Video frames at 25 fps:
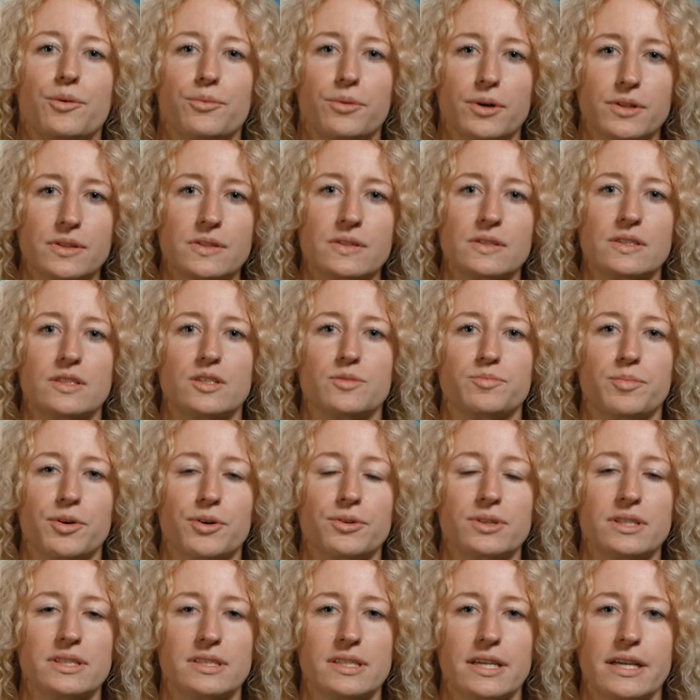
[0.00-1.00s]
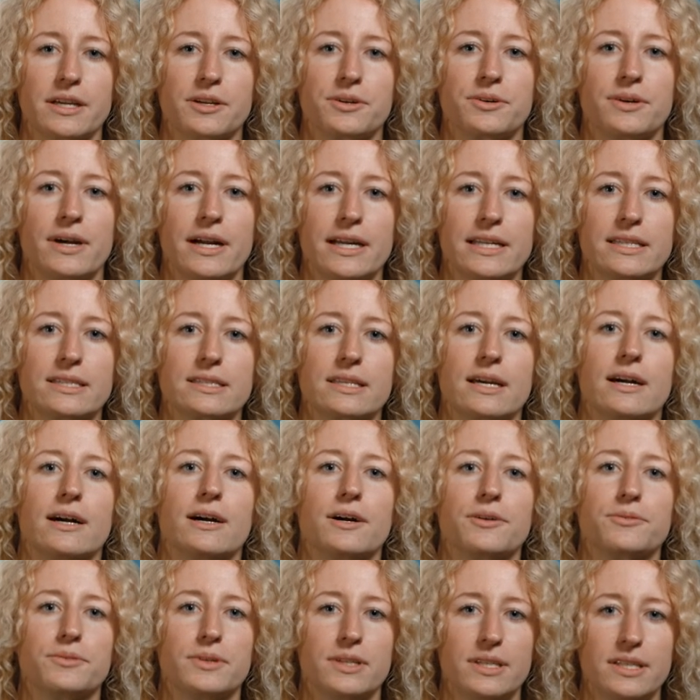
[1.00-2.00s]
Once these polysaccharides
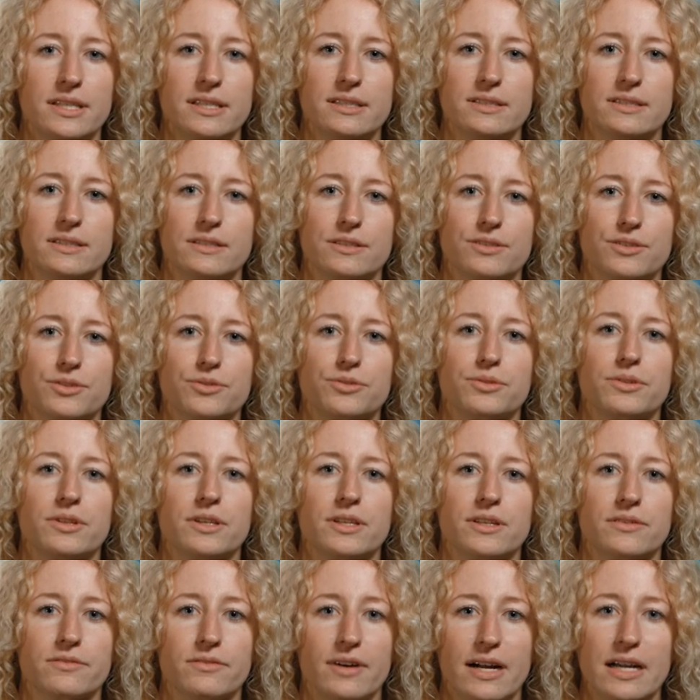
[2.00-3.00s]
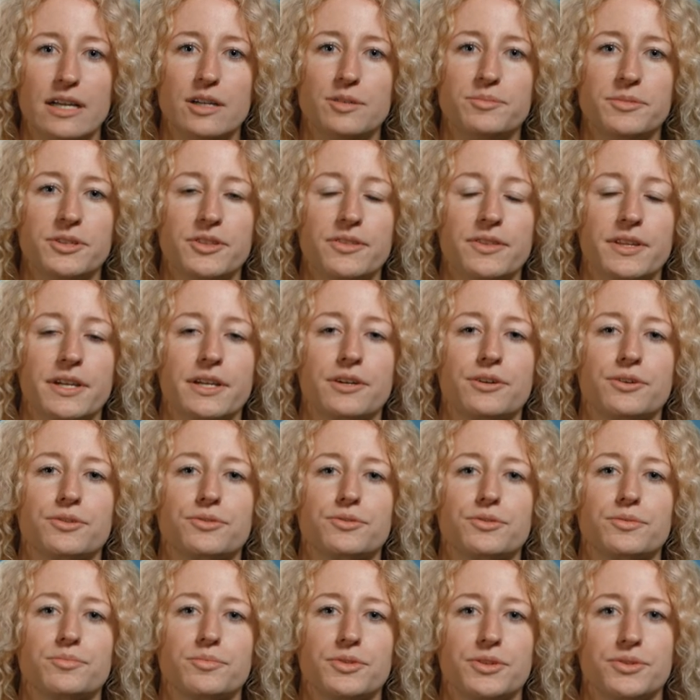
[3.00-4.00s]
are released into the environment, they
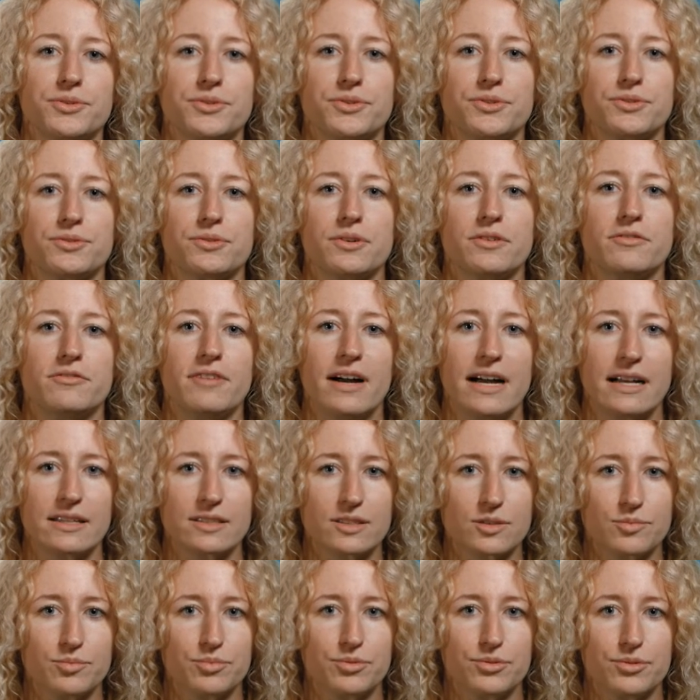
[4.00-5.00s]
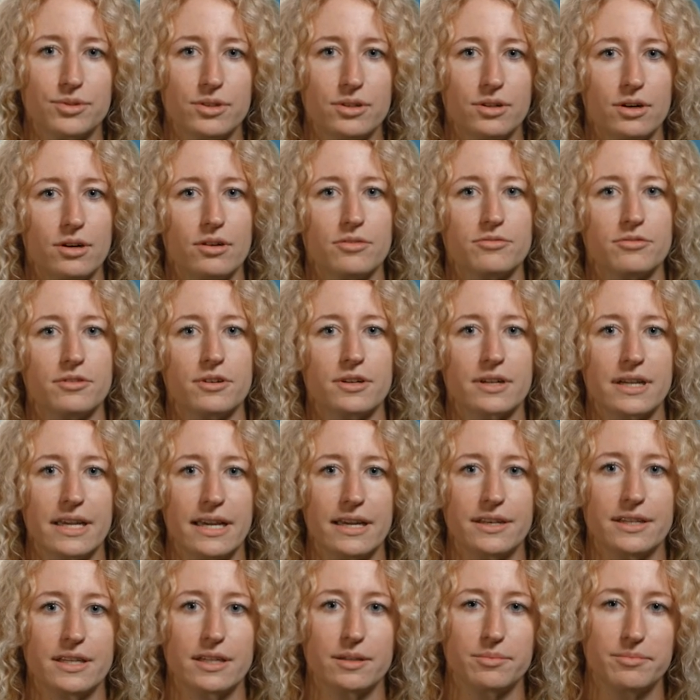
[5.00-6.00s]
contribute to a vast pool of
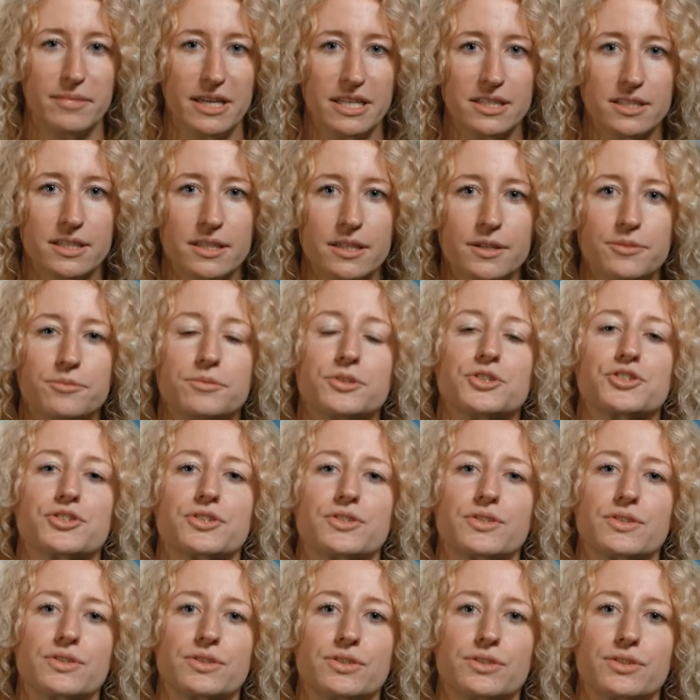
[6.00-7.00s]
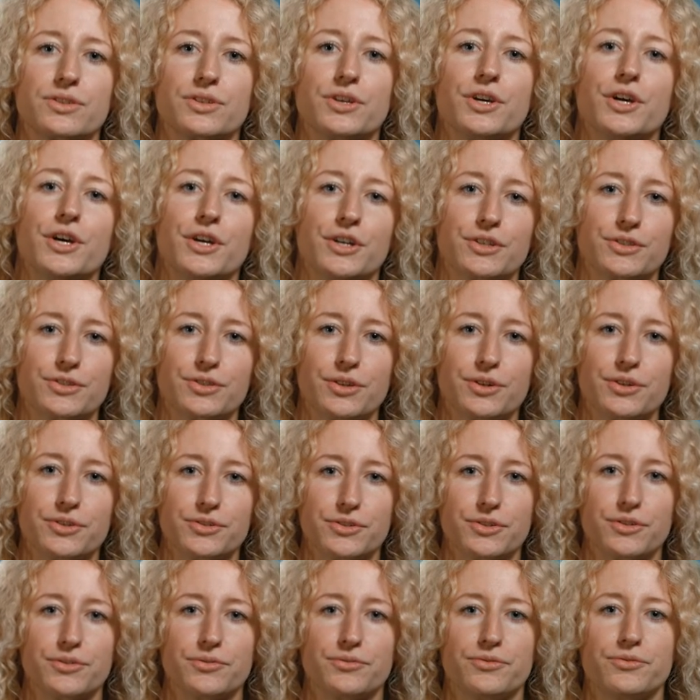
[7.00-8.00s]
organic matter, which is the source
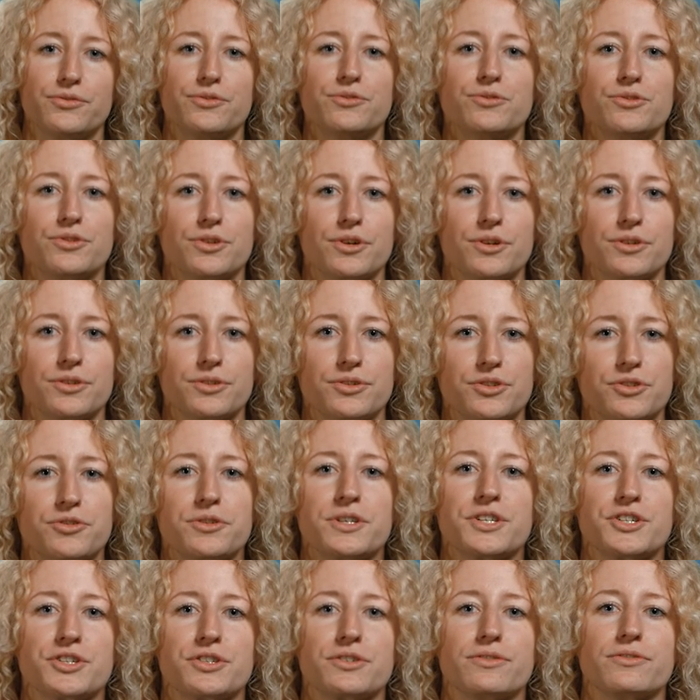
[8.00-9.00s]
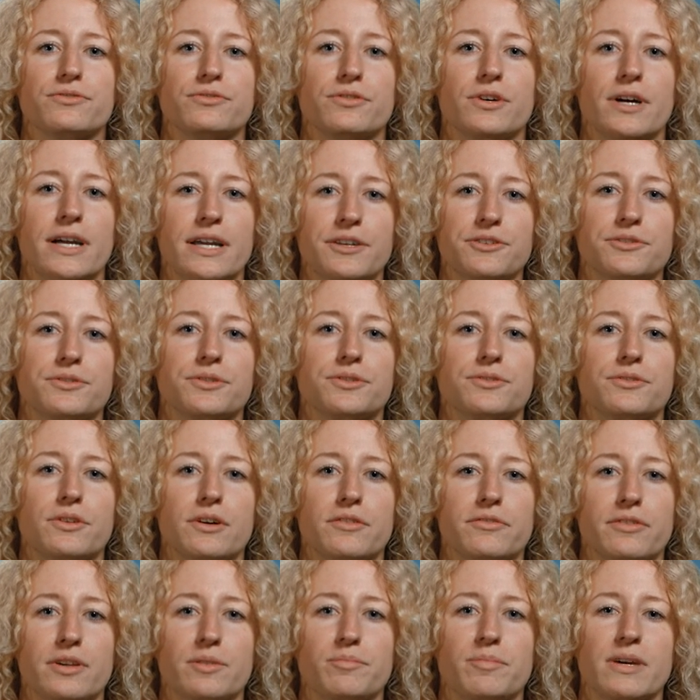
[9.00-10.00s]
of food or nutrition for
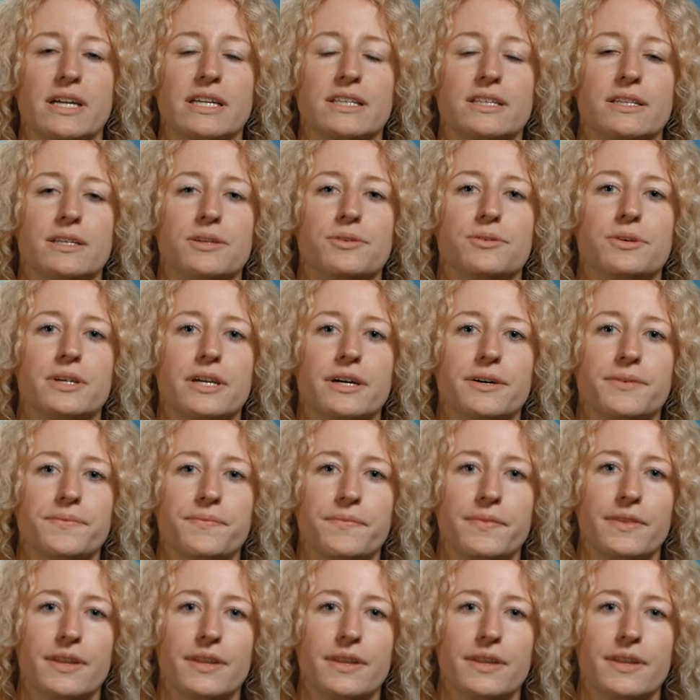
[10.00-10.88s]
heterotrophic bacteria.